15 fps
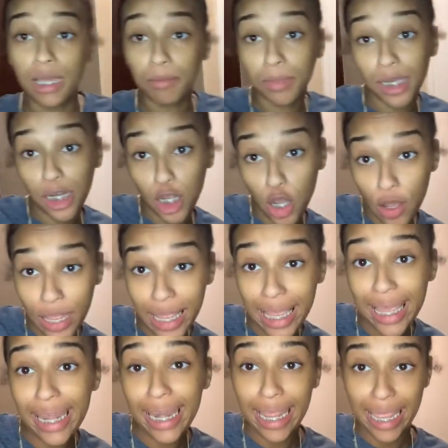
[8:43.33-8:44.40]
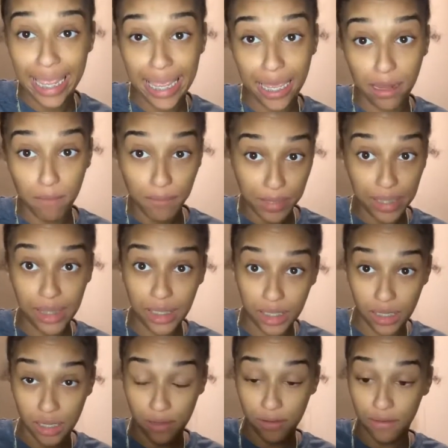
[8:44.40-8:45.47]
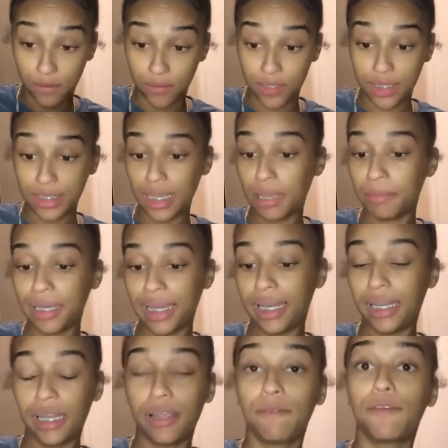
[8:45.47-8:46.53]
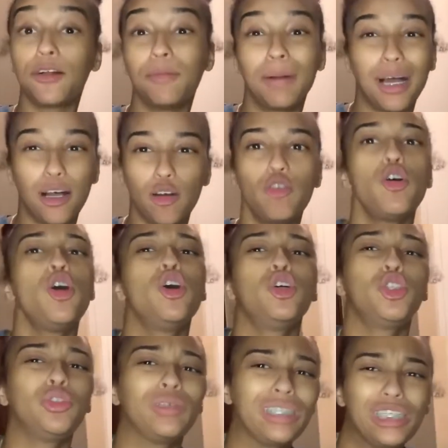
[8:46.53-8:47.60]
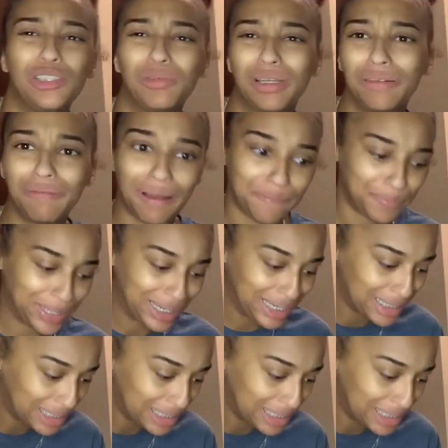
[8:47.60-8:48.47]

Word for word: gonna go ahead and put the salmon in here for about 20, 25 minutes.